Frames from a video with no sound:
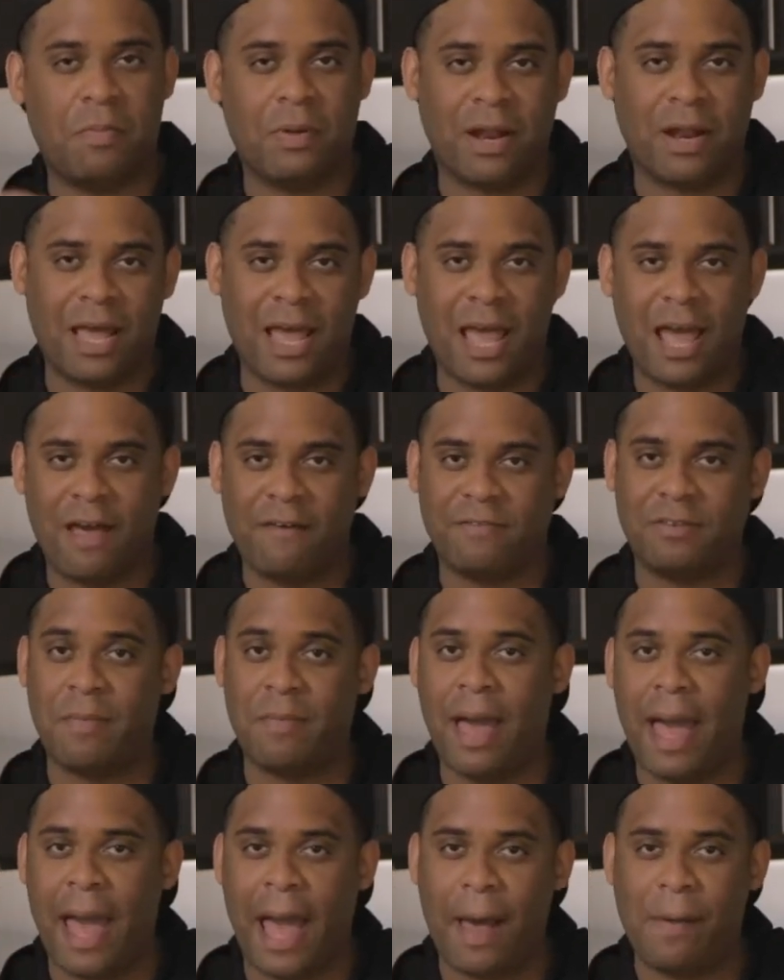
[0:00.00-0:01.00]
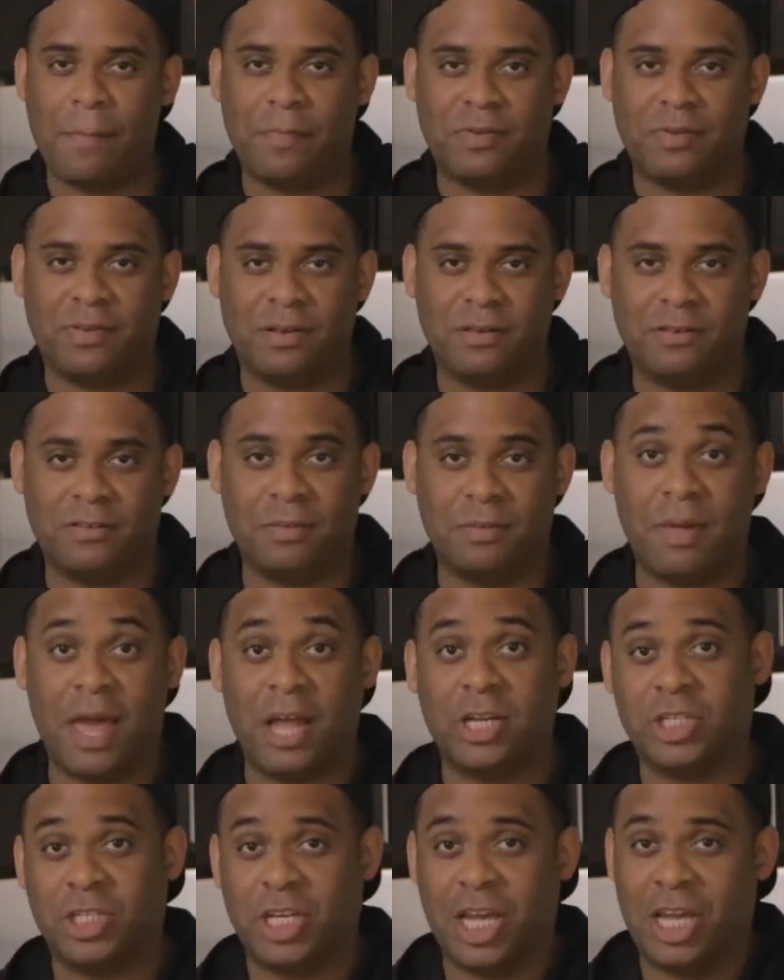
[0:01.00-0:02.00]
but I have some apps and some
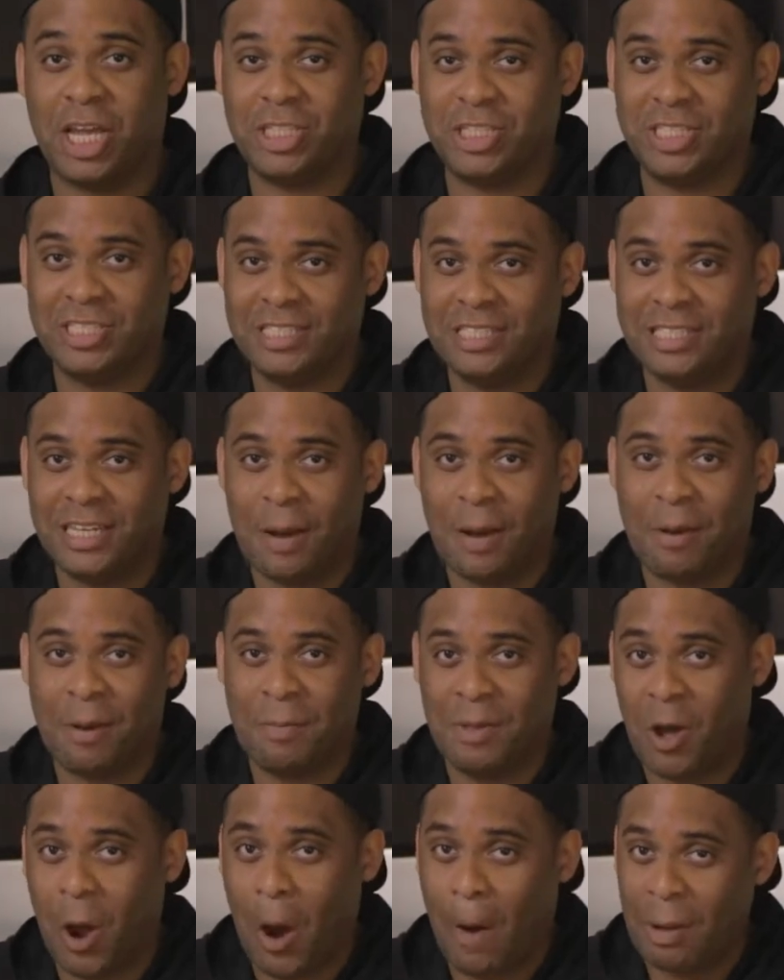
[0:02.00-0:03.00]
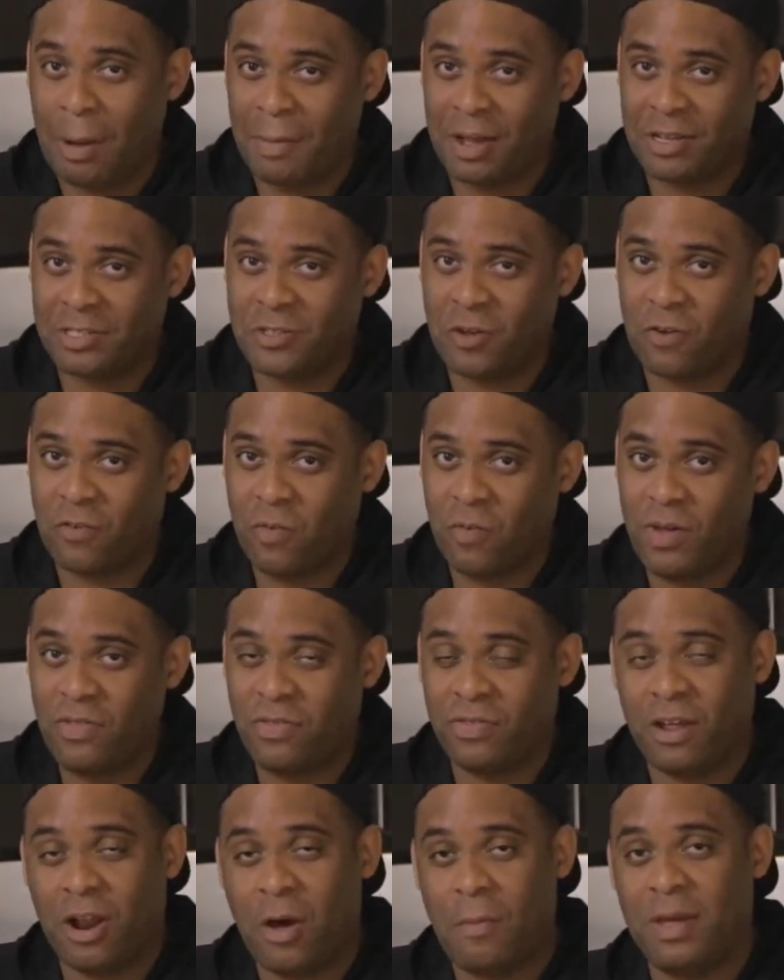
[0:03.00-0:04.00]
education that I'm gonna be arming myself
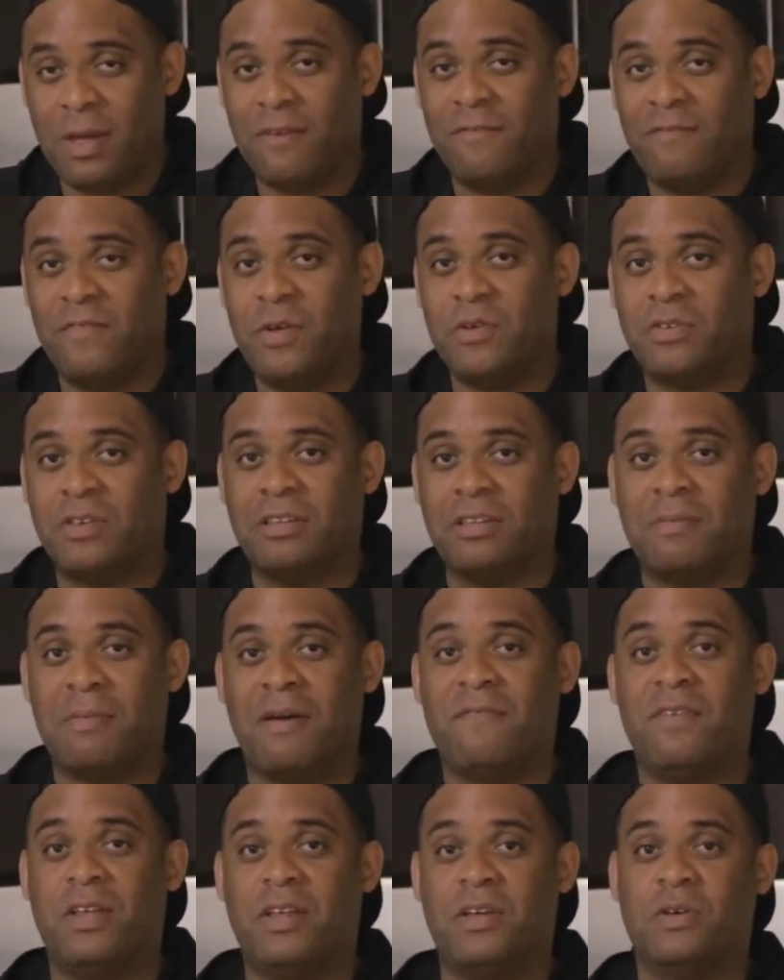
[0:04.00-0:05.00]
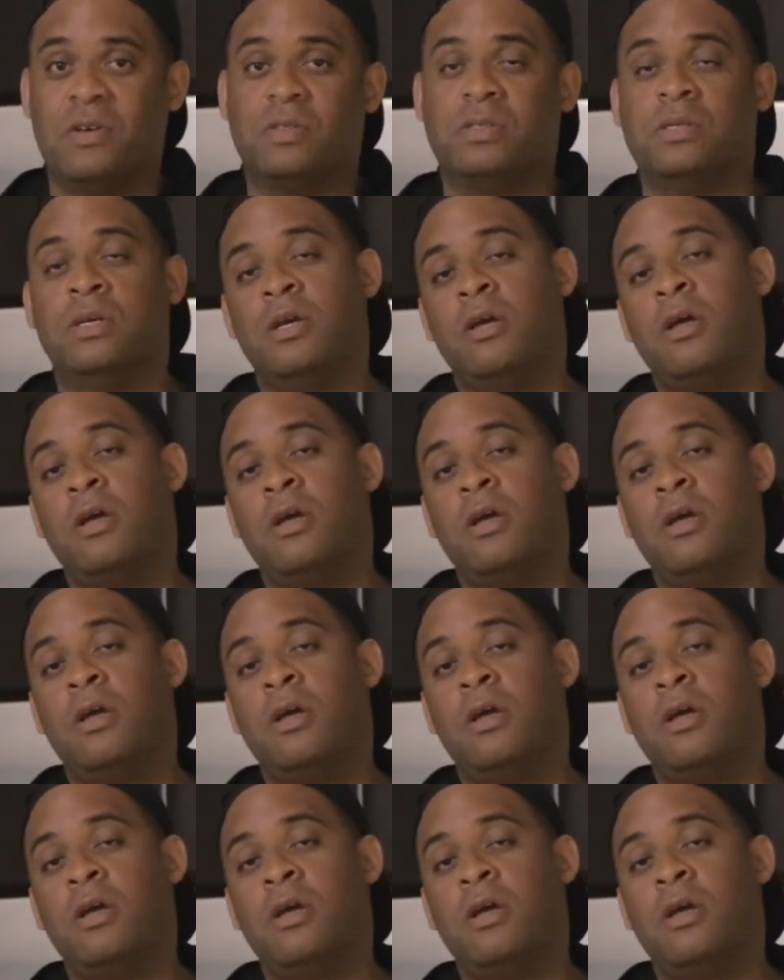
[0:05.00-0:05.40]
with that I'll be infusing into my videos